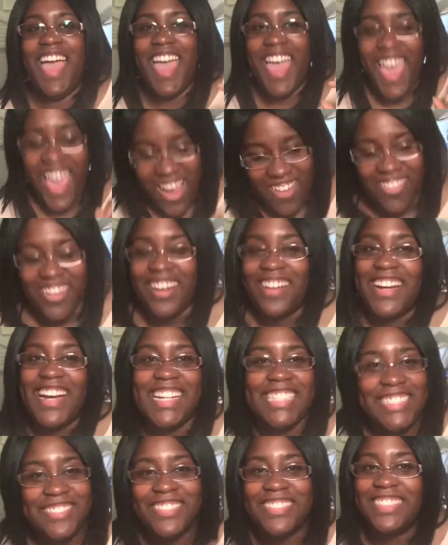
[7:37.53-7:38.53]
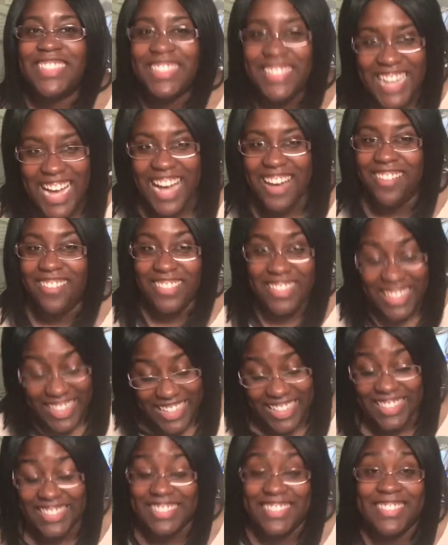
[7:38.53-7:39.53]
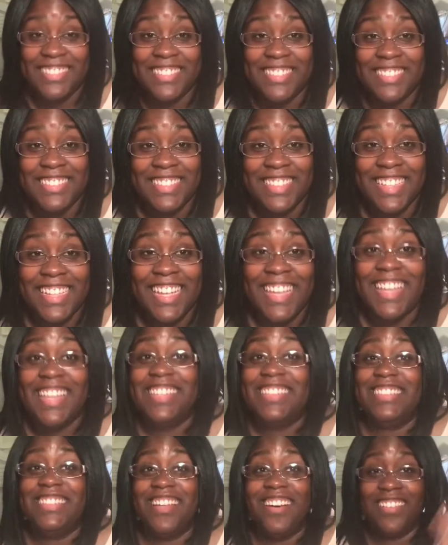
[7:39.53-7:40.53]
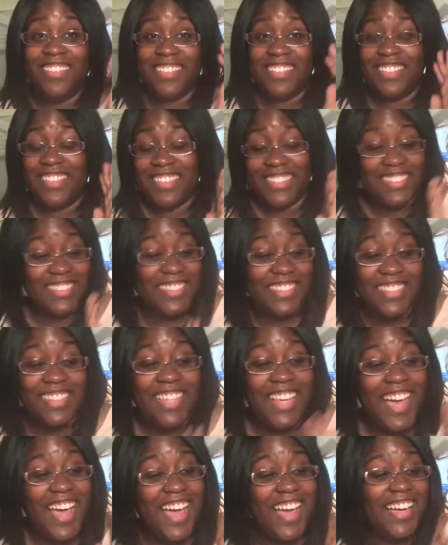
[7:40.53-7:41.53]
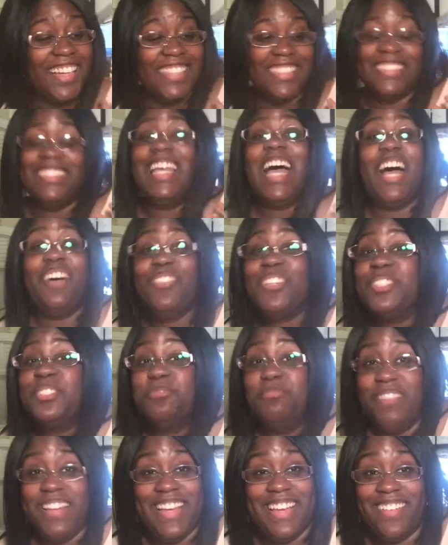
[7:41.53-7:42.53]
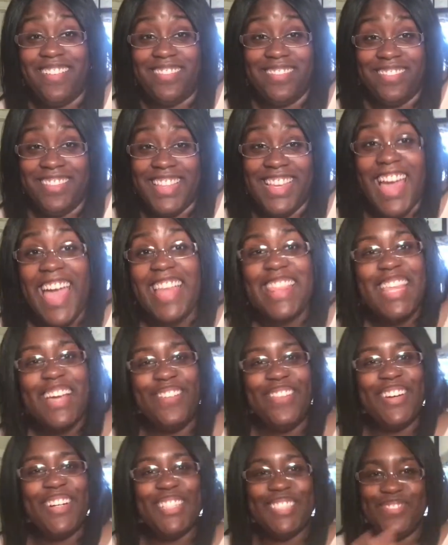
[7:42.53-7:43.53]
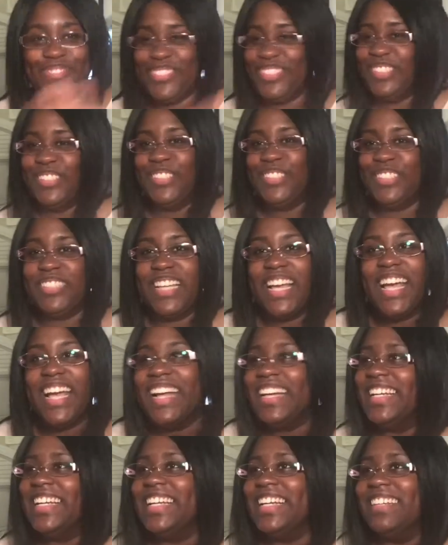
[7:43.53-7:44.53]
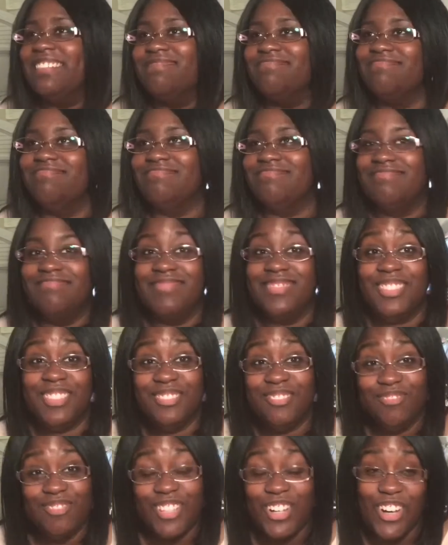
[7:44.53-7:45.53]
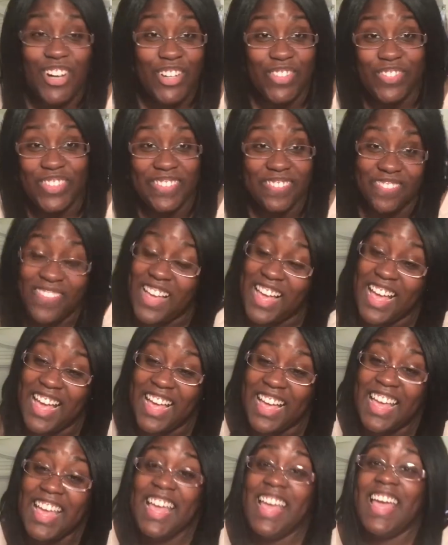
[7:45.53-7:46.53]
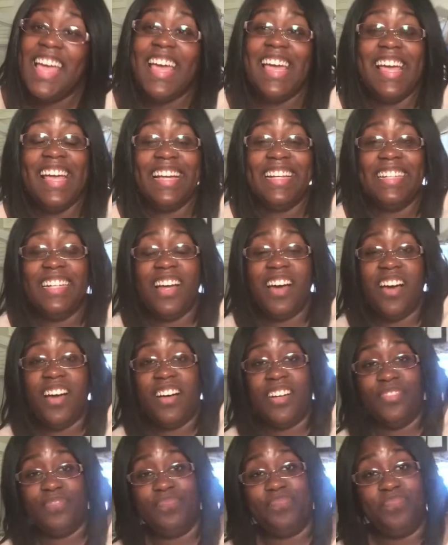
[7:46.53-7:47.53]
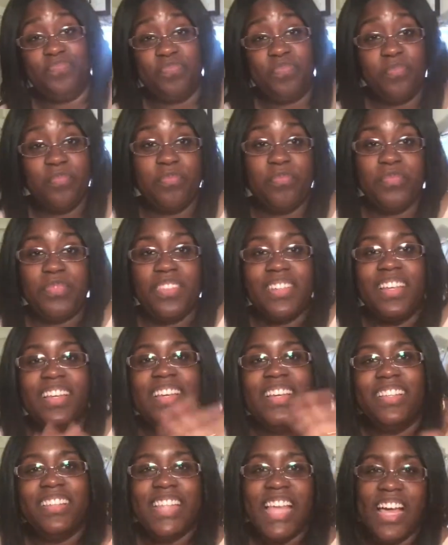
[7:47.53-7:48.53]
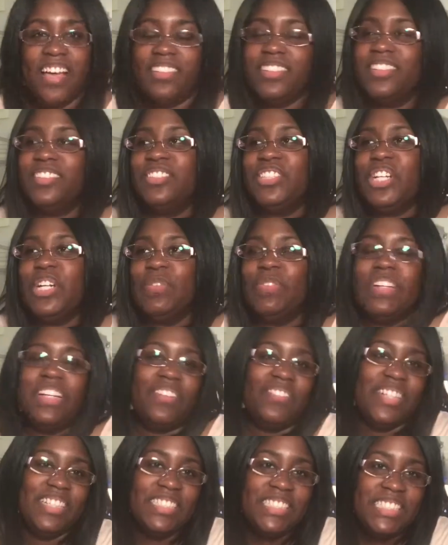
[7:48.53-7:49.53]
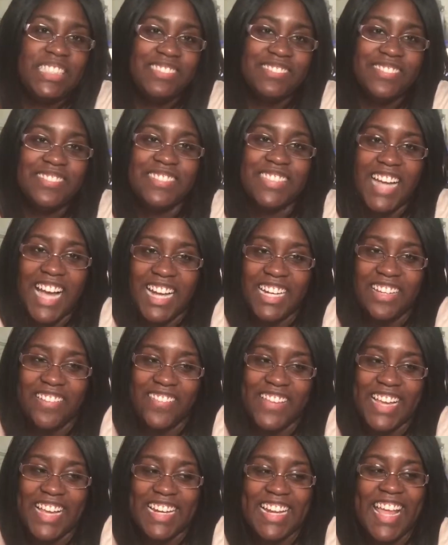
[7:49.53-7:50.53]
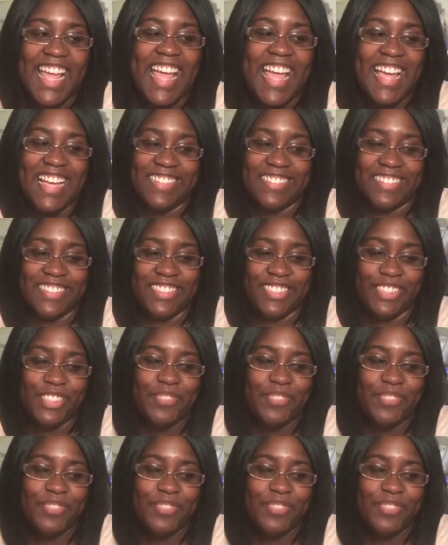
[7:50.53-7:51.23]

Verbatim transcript: Ever. And I swear to God on this. So, that was weird. Like, I never experienced any dude call me fat. And, um, now, you know, I'm in a relationship with Jonathan, and,